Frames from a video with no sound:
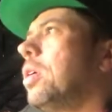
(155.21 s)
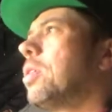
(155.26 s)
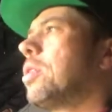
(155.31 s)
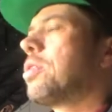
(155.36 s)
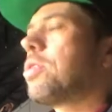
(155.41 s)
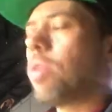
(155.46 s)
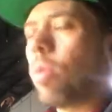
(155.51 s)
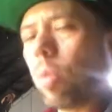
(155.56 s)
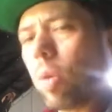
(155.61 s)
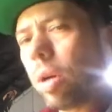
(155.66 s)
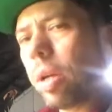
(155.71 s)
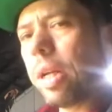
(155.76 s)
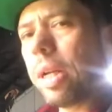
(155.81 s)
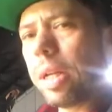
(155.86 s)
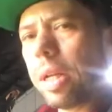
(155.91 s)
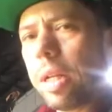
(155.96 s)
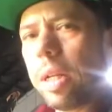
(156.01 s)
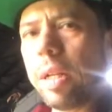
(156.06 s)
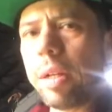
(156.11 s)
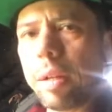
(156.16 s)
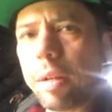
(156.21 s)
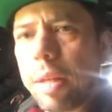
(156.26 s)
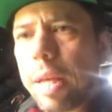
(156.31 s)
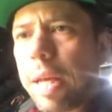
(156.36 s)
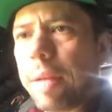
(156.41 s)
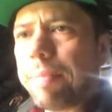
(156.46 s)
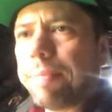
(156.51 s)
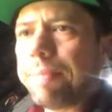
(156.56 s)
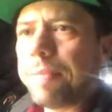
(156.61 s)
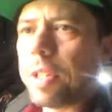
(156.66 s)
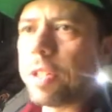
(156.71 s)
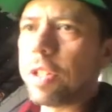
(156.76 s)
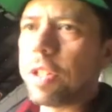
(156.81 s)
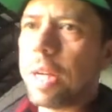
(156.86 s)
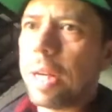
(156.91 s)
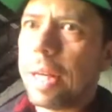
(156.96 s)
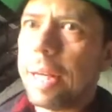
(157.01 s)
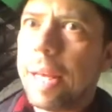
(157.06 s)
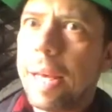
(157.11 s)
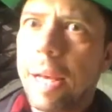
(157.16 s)
So we're gonna get into that. Let's
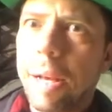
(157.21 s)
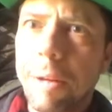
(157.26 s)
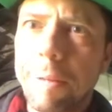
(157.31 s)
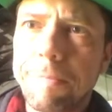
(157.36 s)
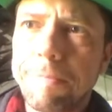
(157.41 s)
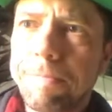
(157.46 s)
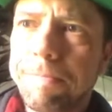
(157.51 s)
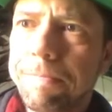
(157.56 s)
check it out.